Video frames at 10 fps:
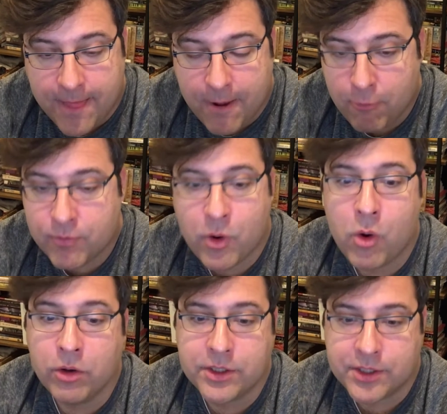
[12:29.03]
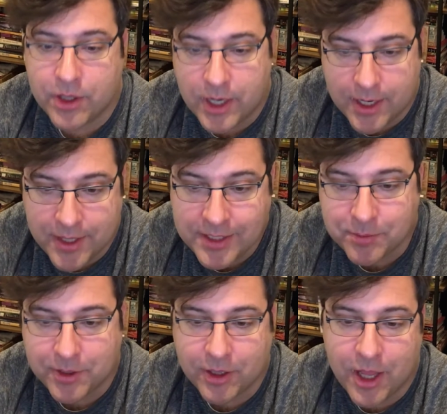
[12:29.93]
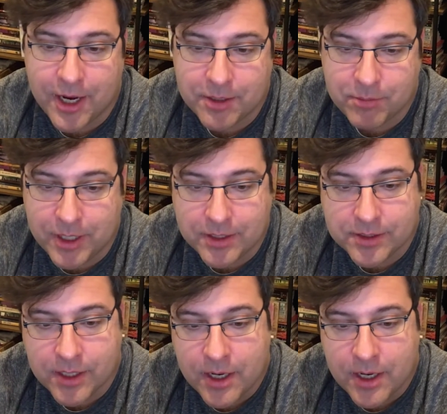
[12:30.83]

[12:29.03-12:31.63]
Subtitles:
"Oh, of course," thought I, "that's what the lion means."